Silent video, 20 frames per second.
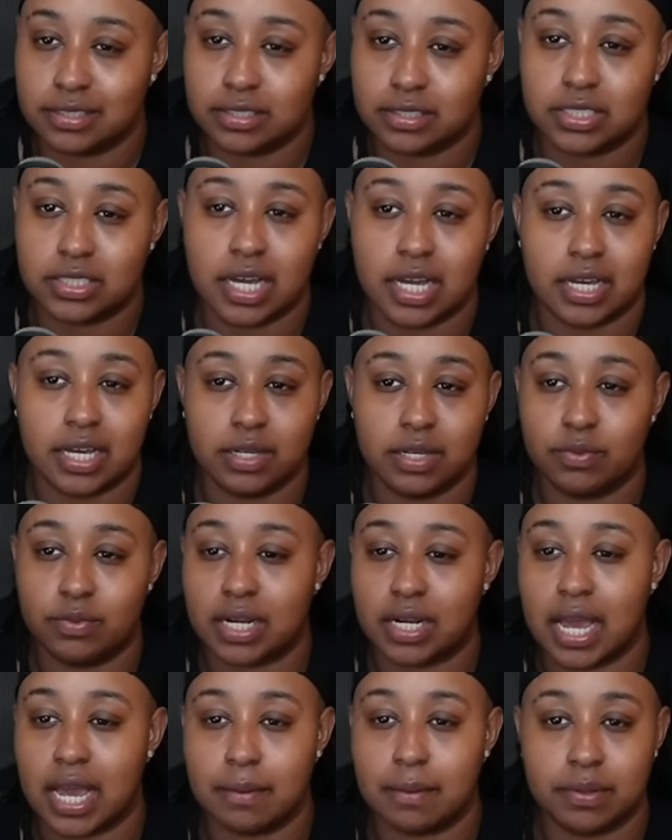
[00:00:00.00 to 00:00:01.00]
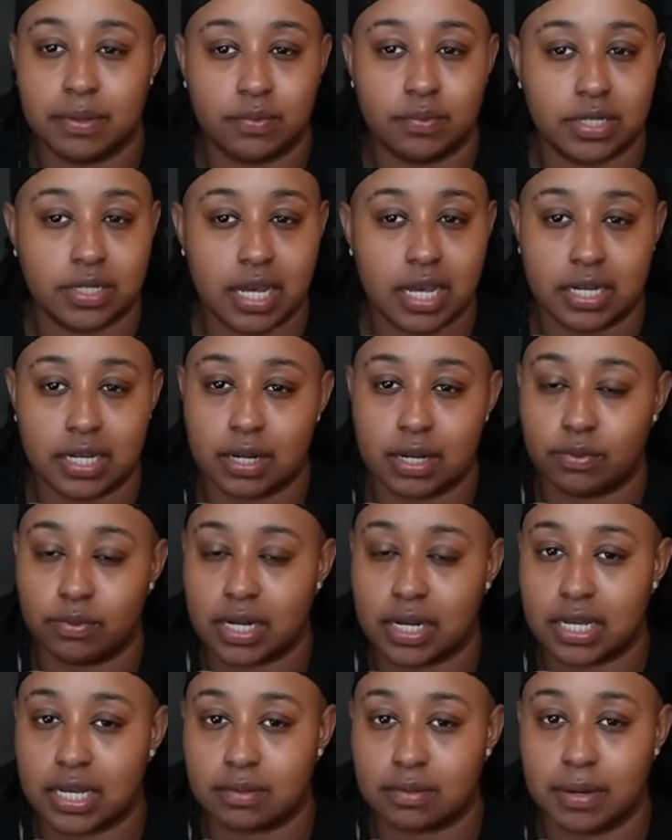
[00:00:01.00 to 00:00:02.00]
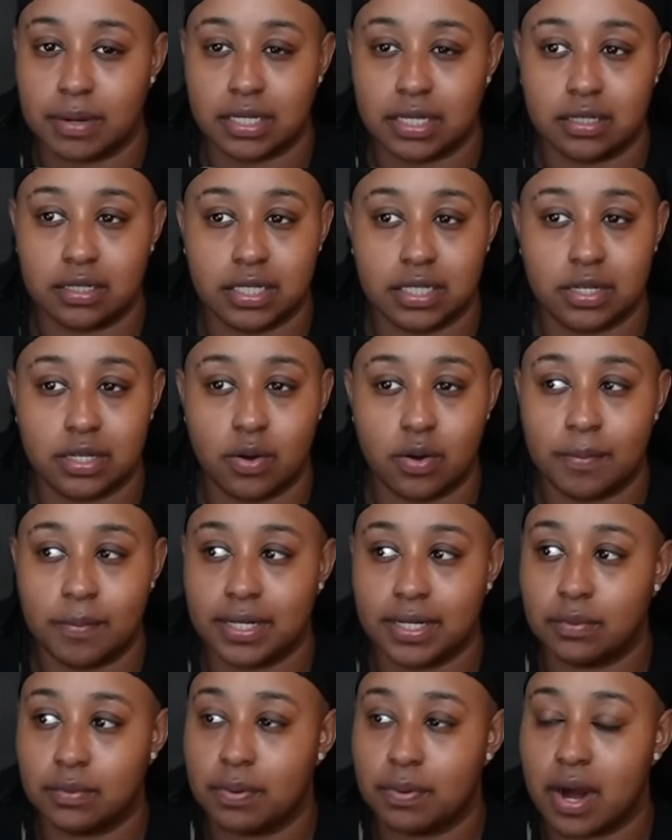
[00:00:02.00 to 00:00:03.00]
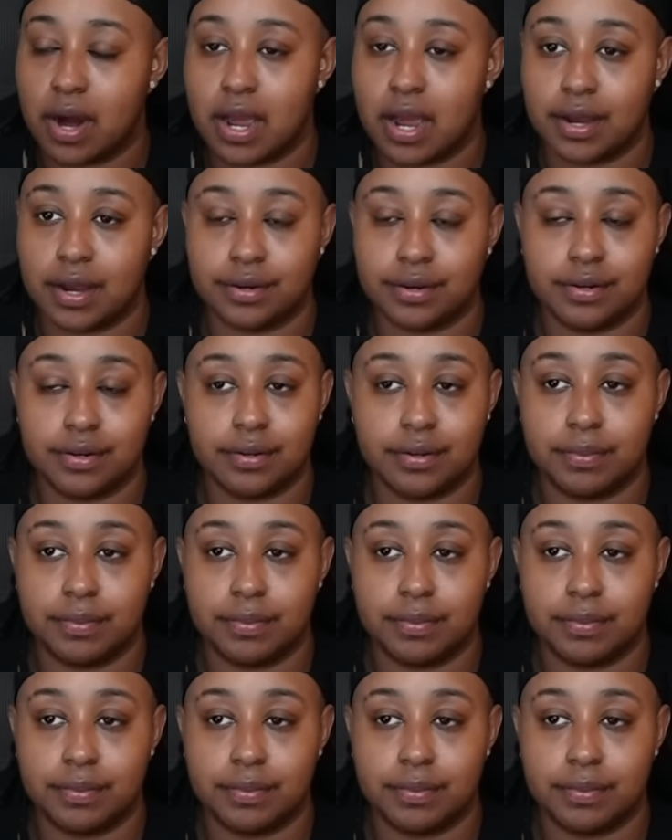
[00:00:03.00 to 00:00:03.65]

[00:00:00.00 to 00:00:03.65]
child, he would have got me with that. That would have got to my little ego, my little pride, girl,